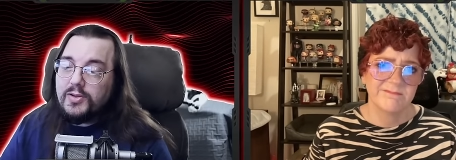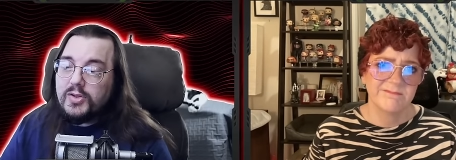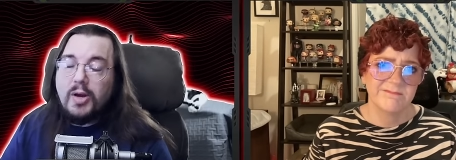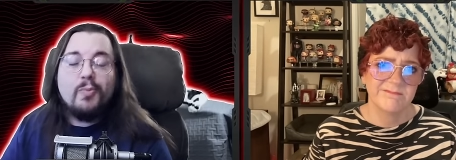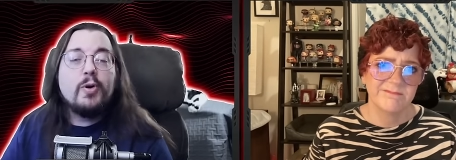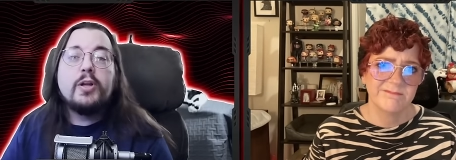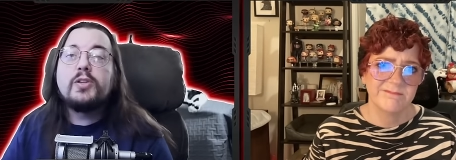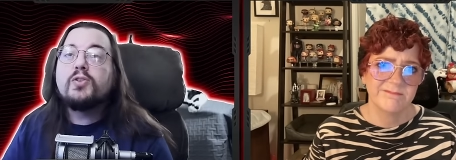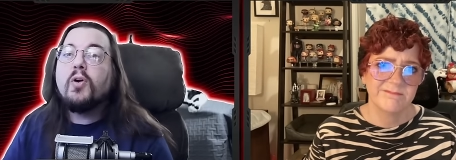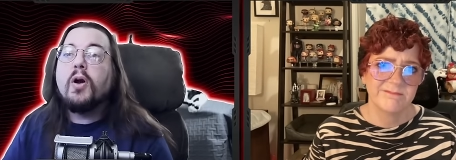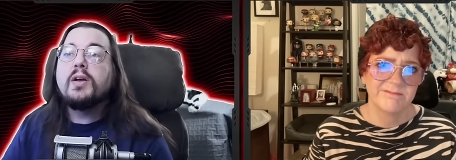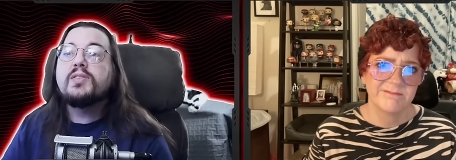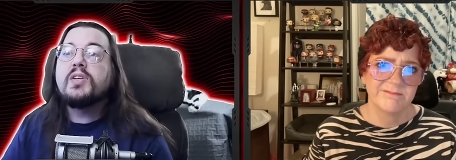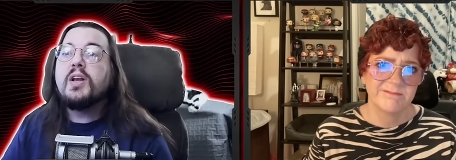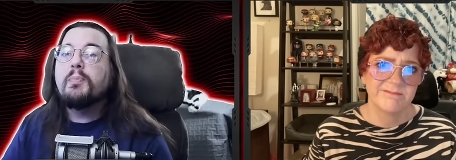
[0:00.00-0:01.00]
Speaker 1: someone is
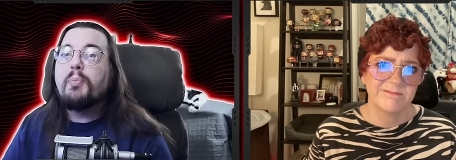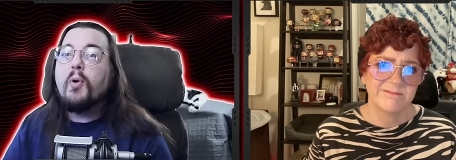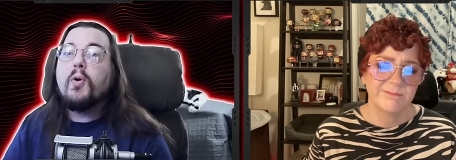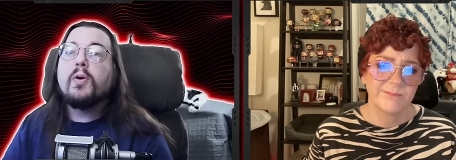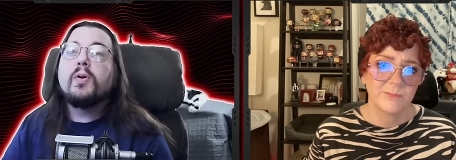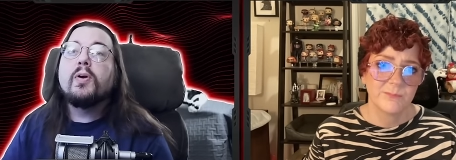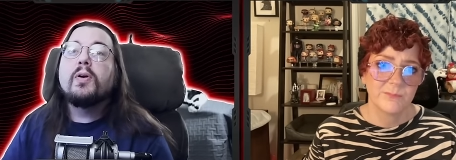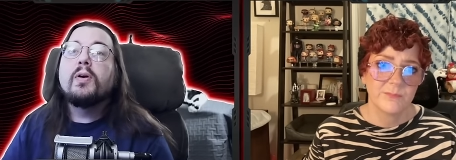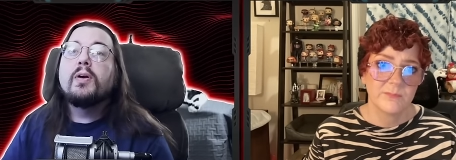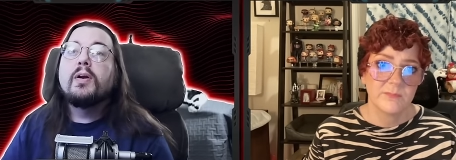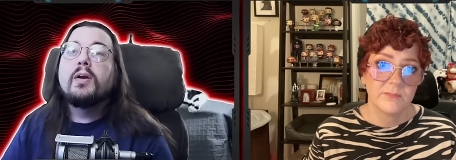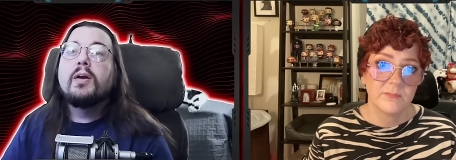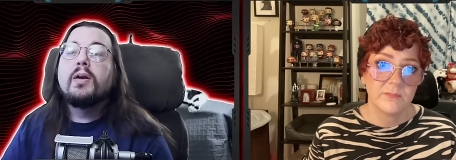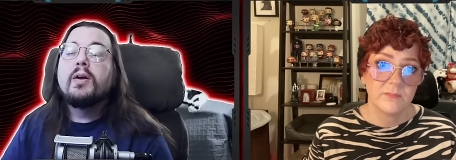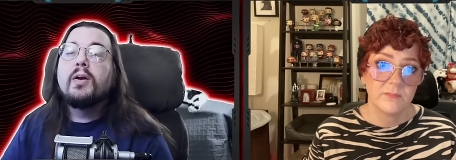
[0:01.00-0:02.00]
crossing a border
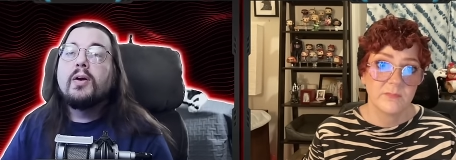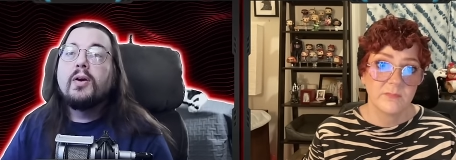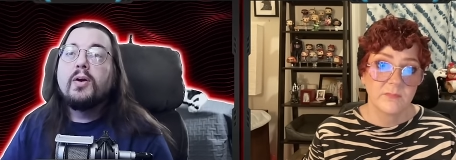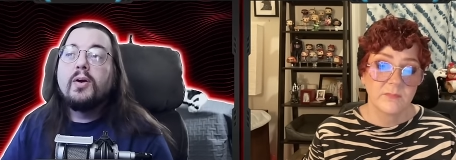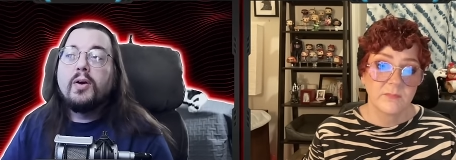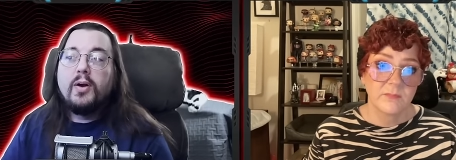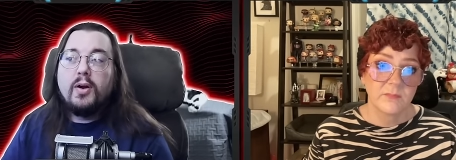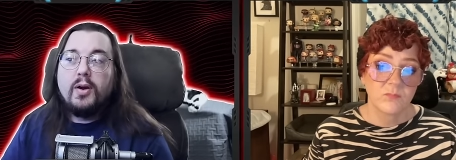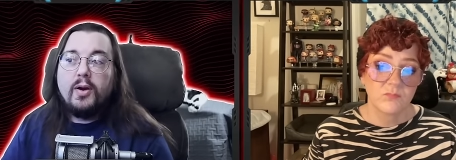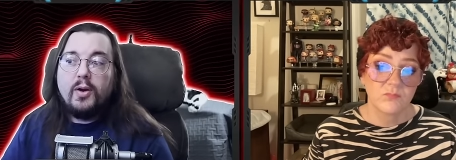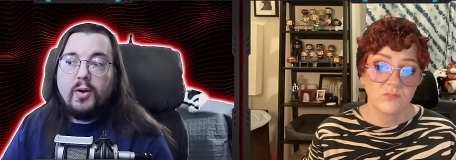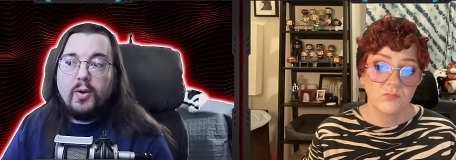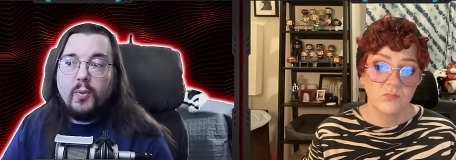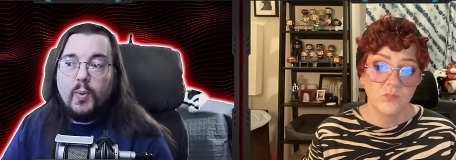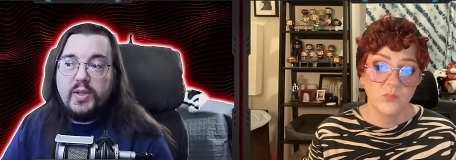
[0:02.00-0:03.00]

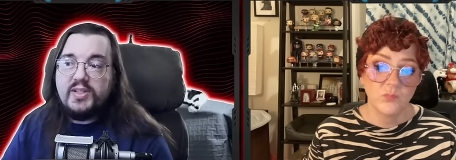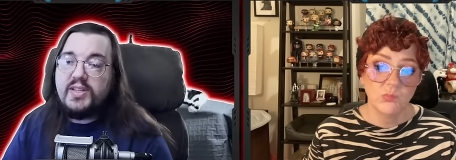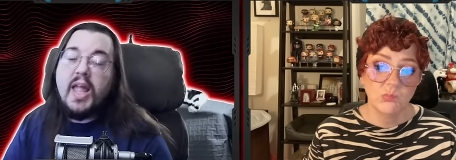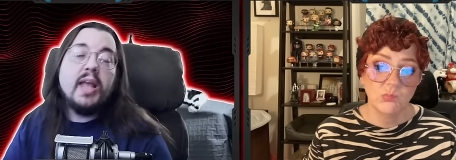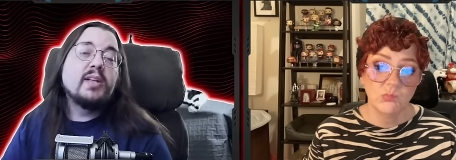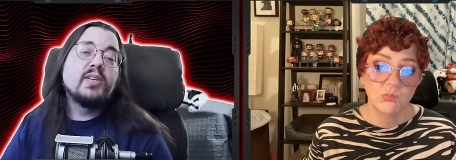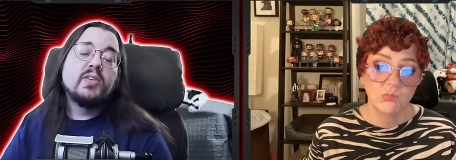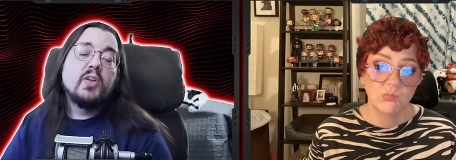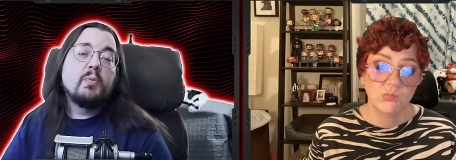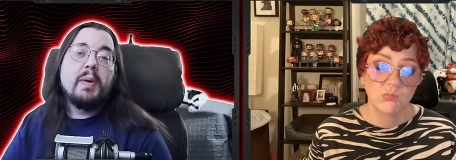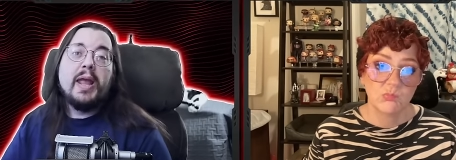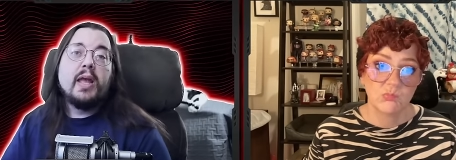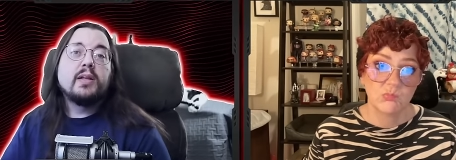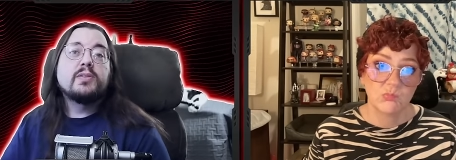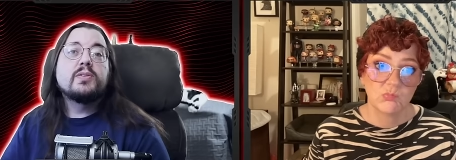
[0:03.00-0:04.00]
with snakes in
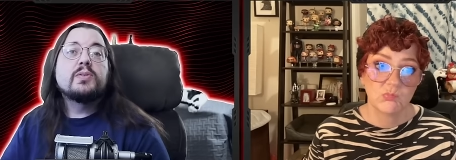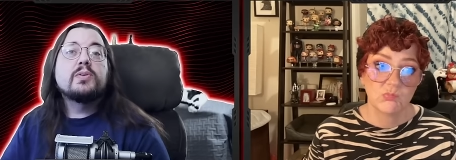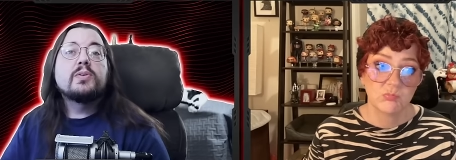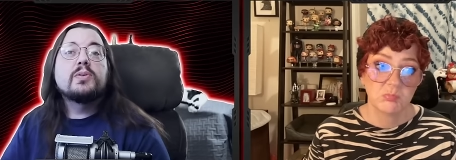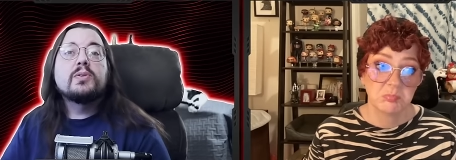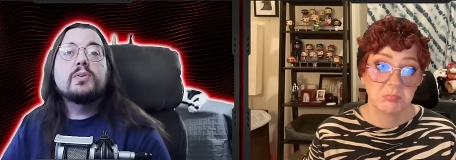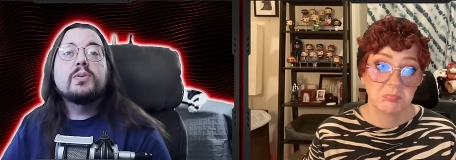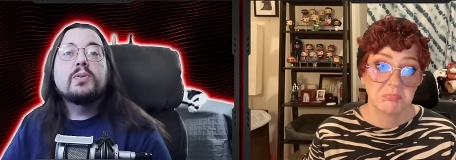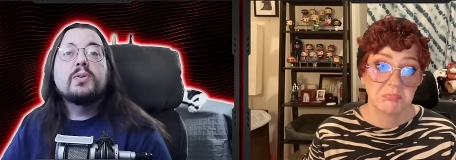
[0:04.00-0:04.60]
their pants.